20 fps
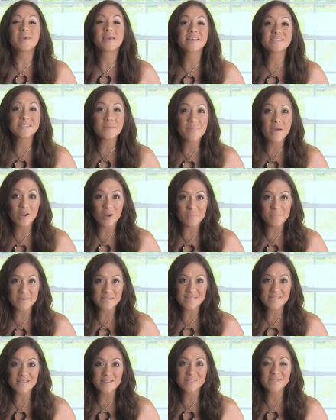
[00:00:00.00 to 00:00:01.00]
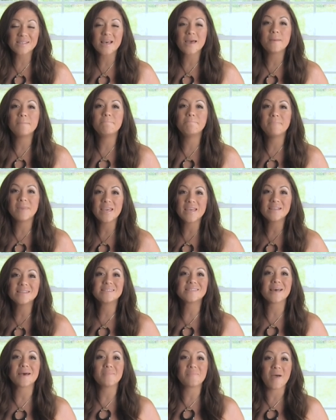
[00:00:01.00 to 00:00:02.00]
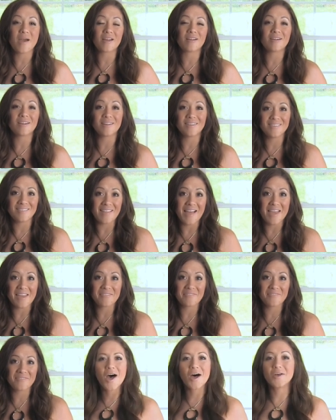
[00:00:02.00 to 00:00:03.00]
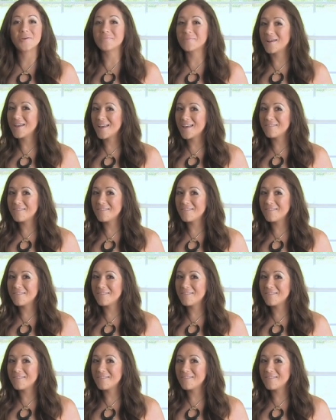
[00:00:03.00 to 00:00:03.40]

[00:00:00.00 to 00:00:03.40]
because a better business means a better life. All right,